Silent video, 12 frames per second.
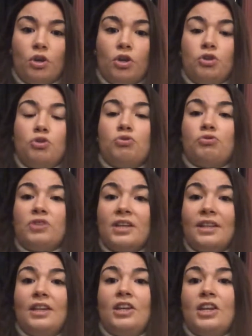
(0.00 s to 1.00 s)
you
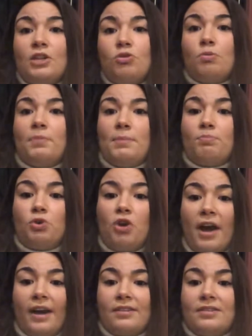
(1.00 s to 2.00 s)
really need to be
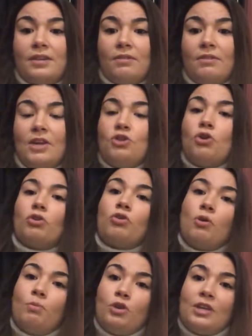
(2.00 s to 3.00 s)
proactive in your
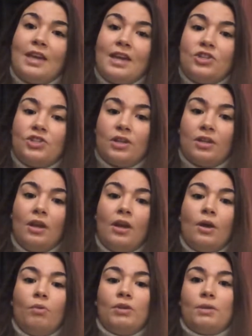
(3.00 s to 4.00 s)
communication
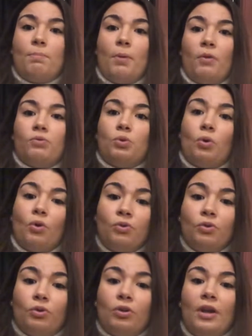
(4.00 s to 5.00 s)
with both
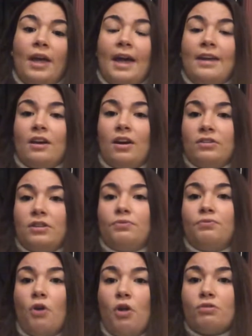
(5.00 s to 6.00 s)
Onur and other
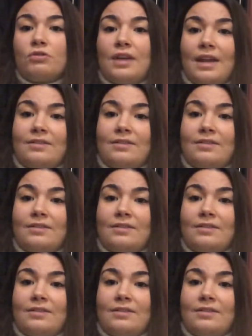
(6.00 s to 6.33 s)
folks at